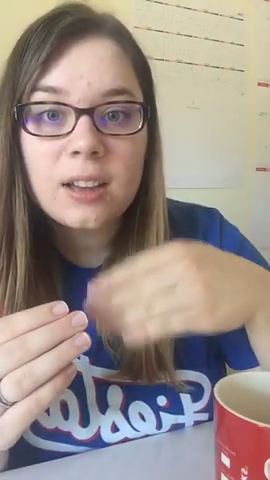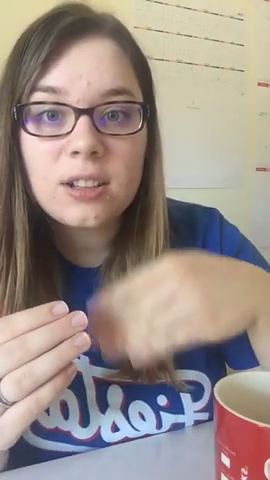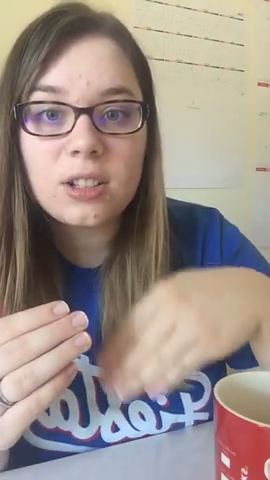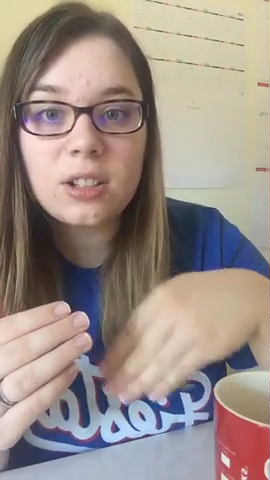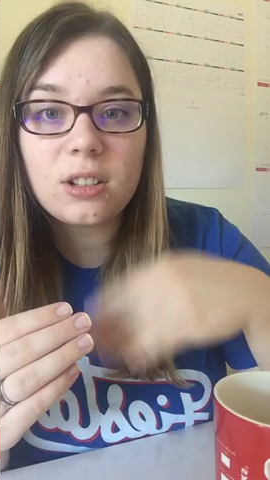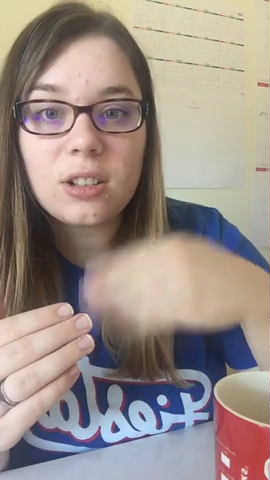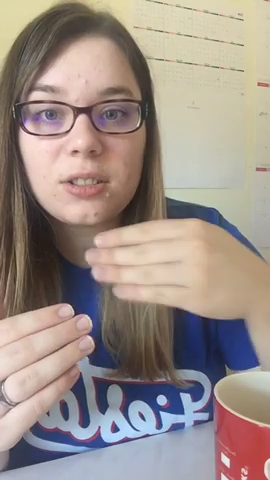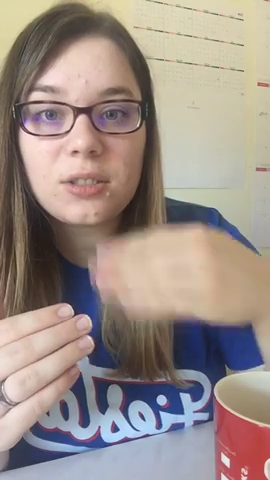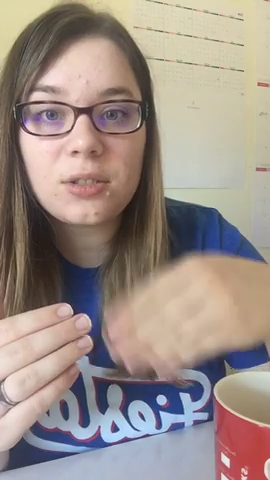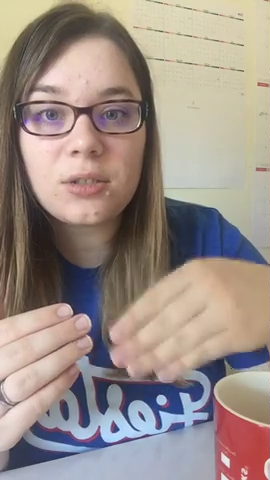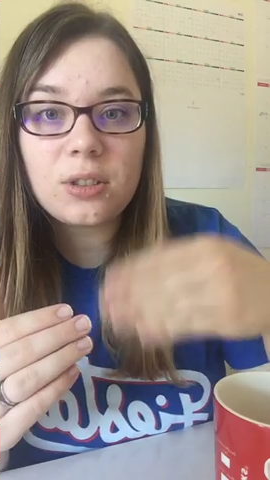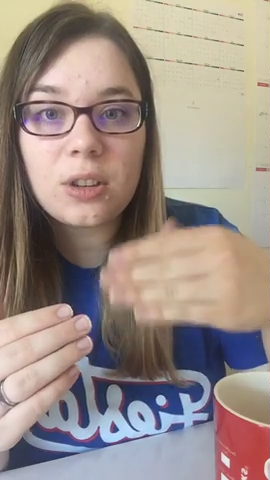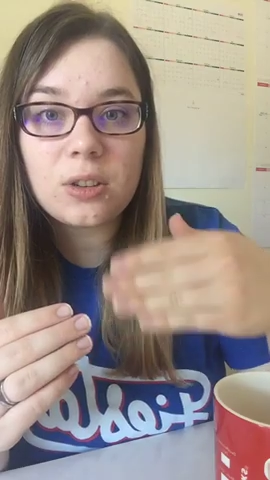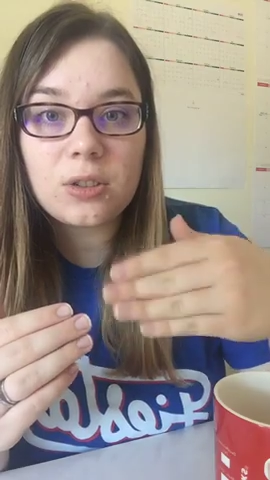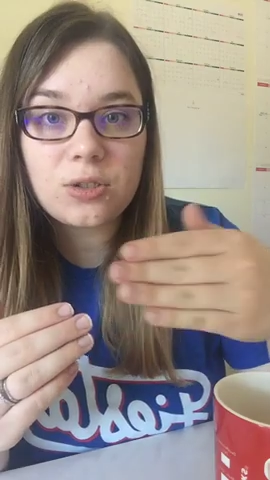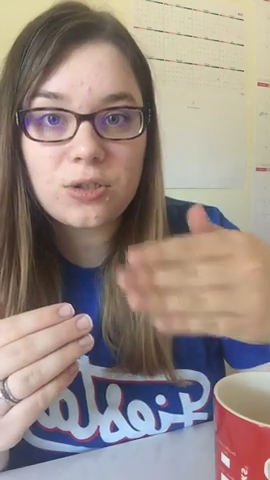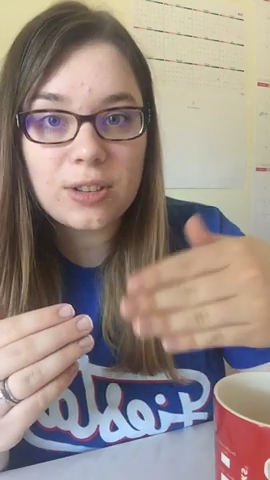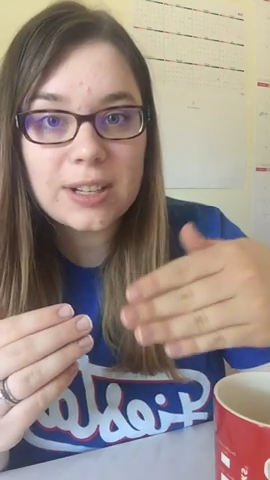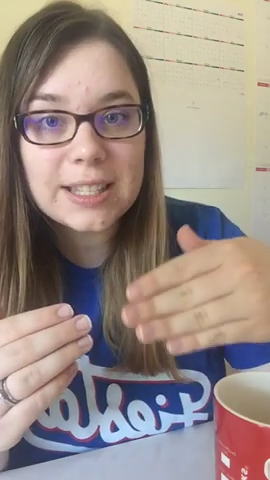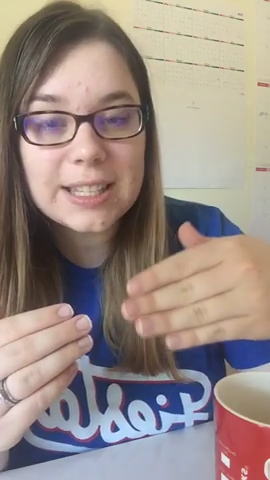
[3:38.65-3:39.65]
to look through
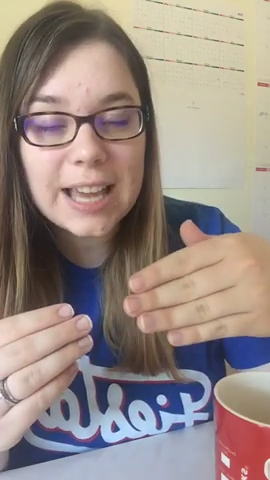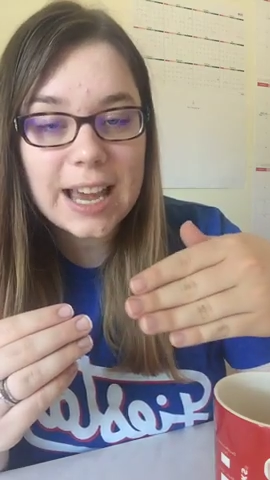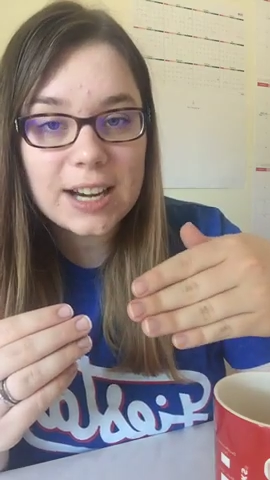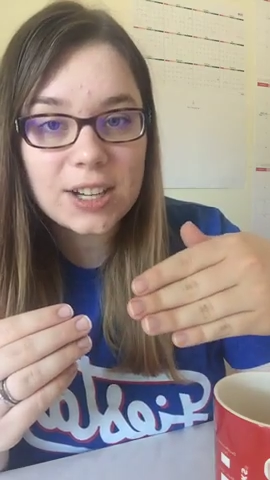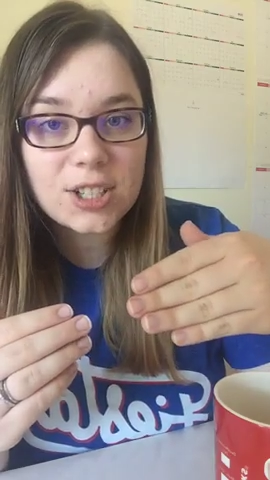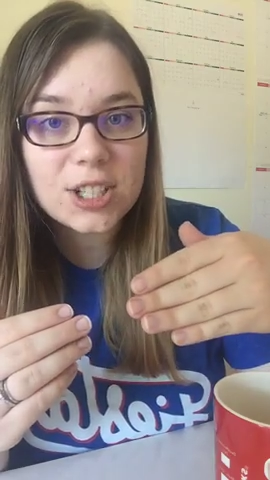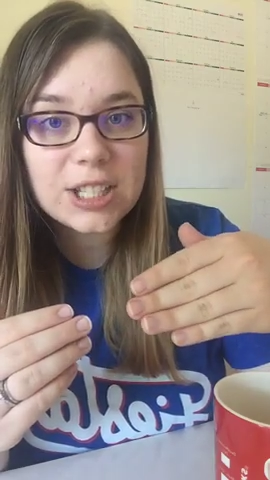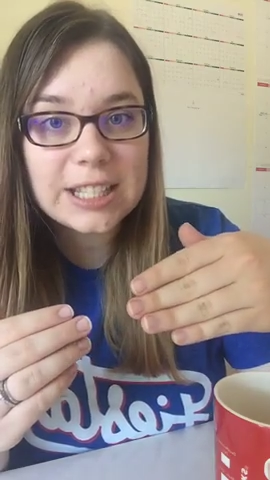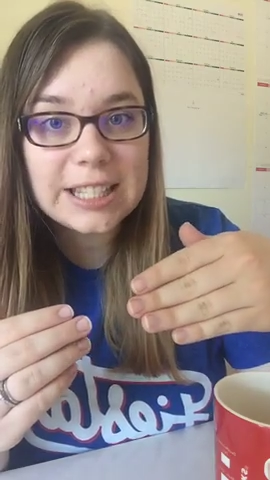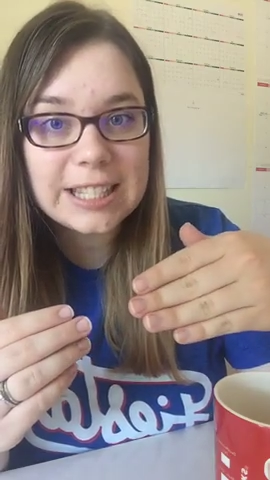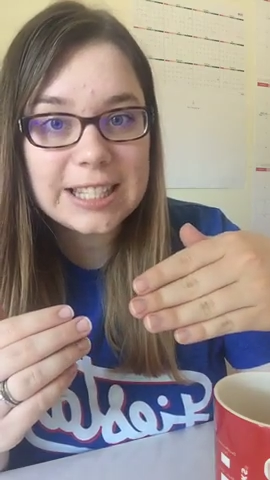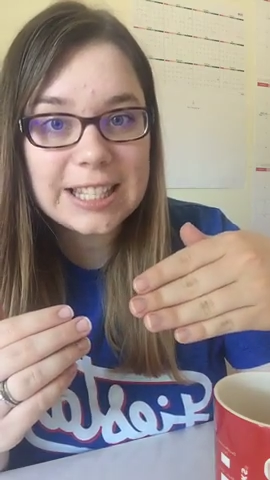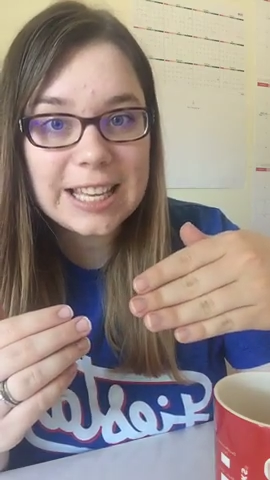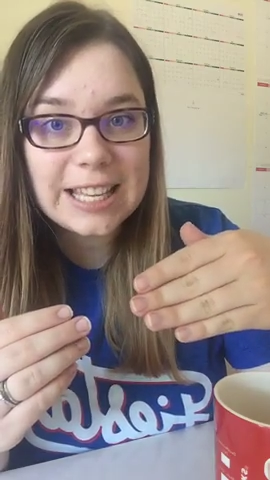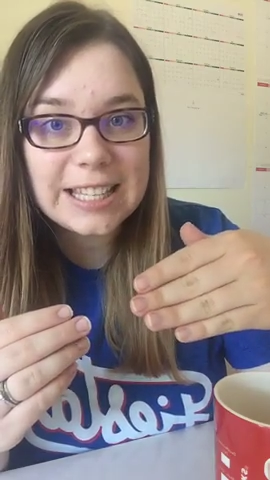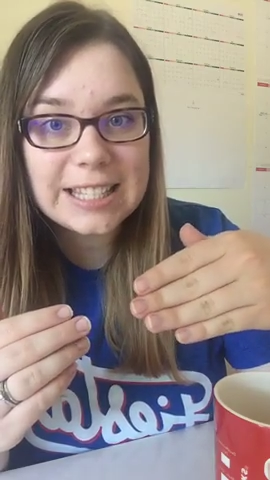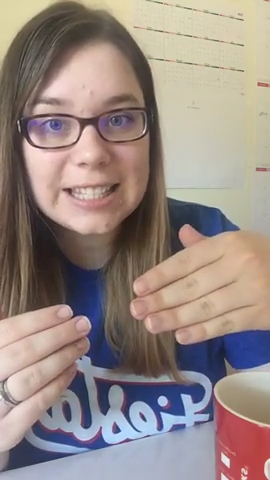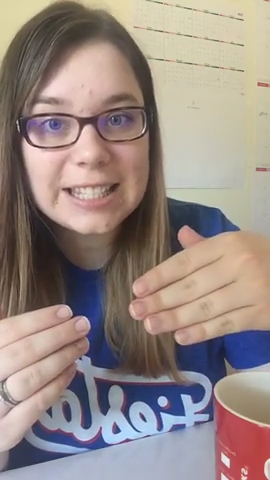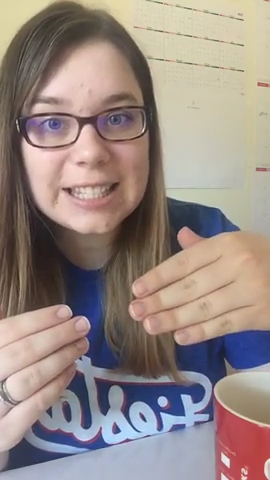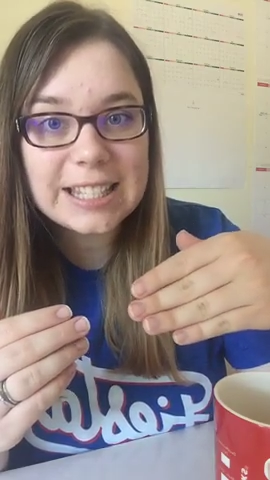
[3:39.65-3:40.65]
those transactions
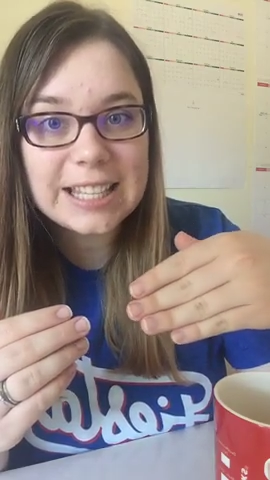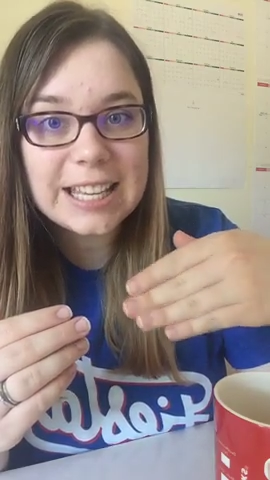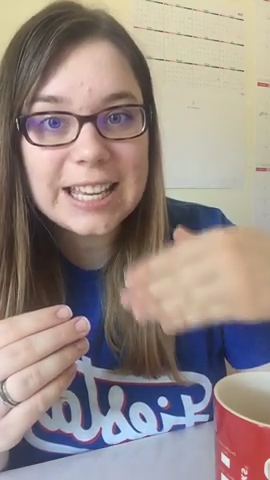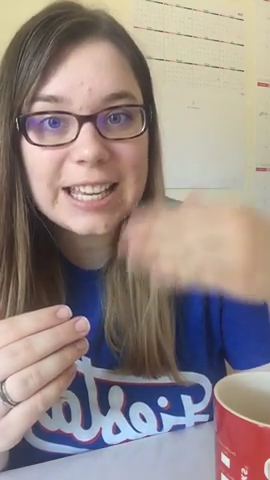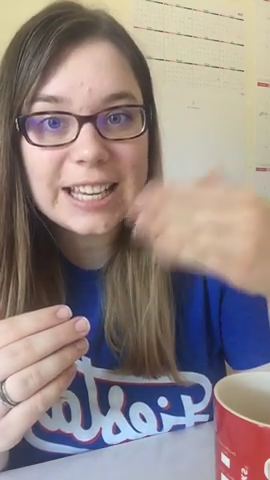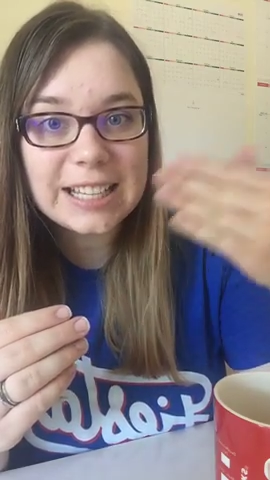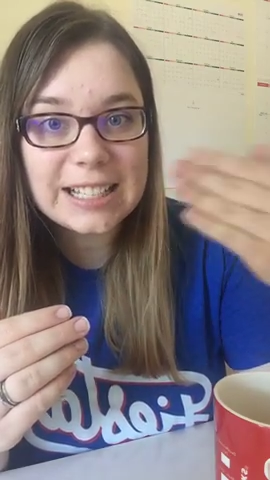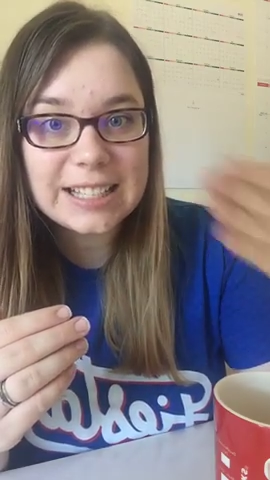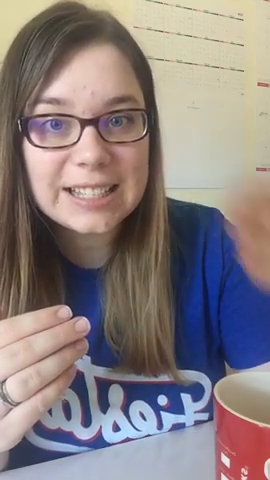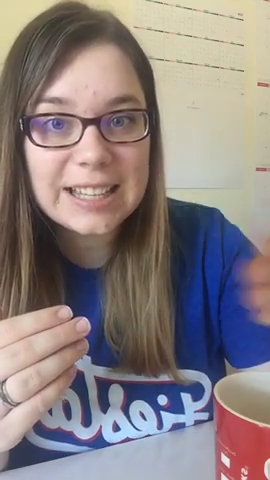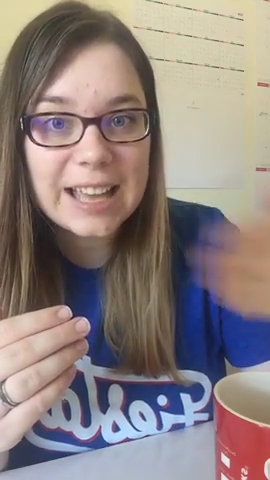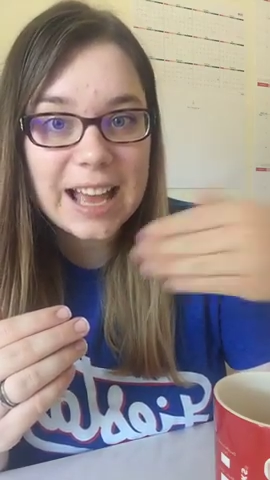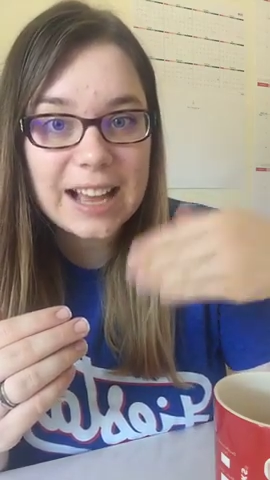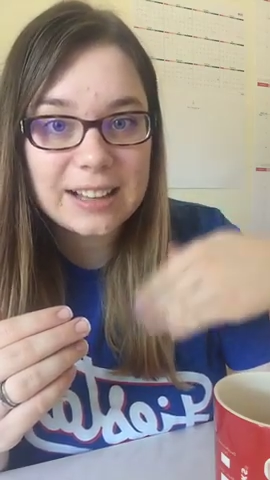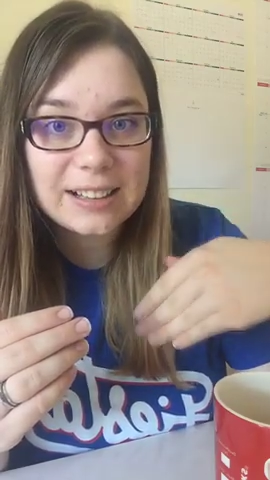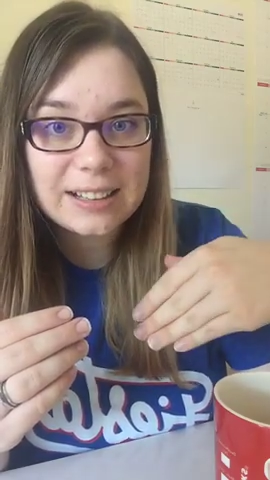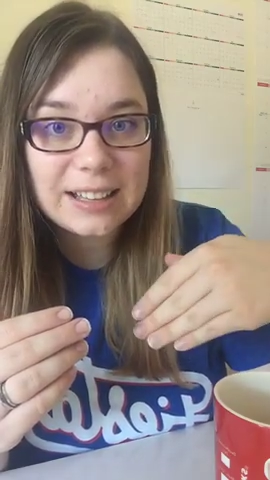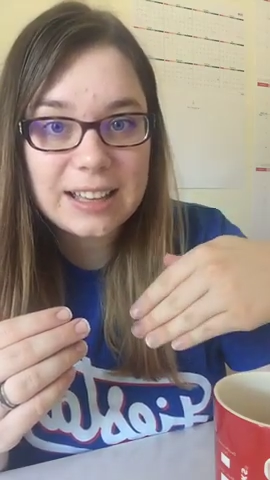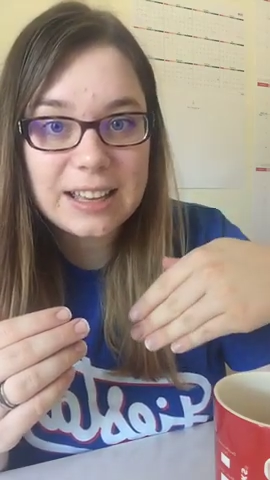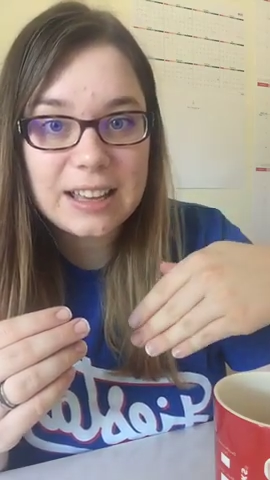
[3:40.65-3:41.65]
and see
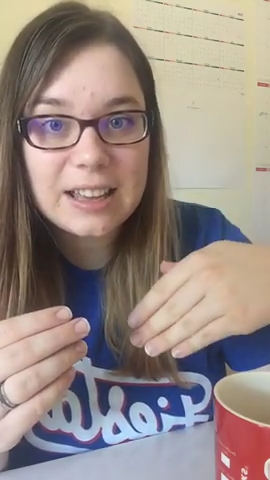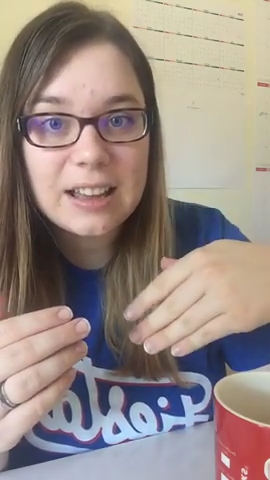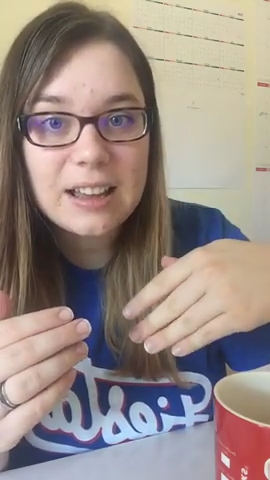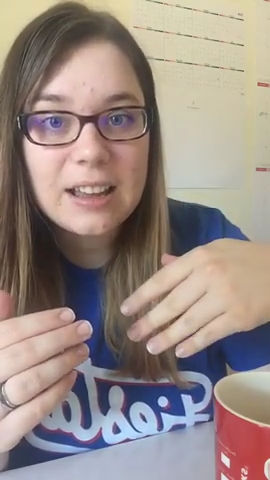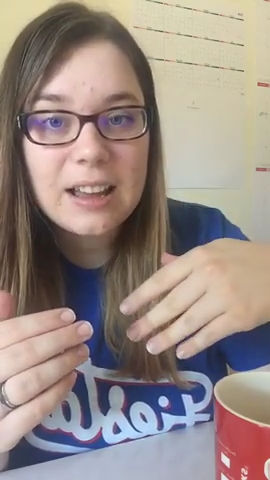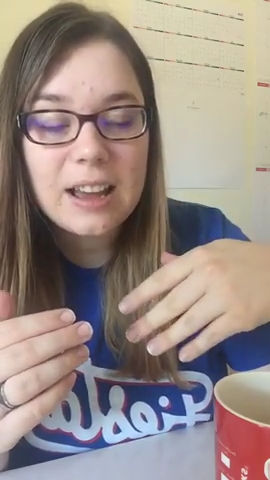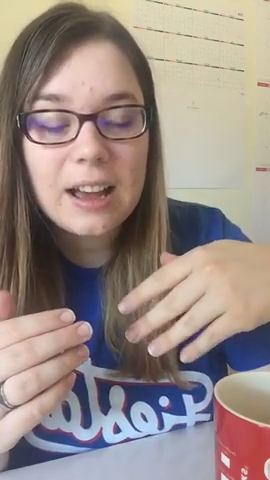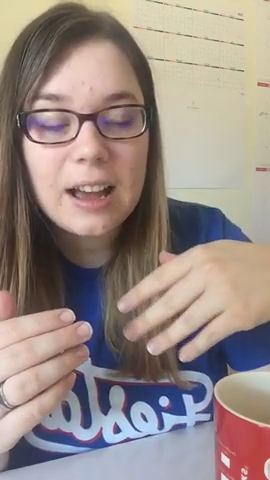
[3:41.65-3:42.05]
exactly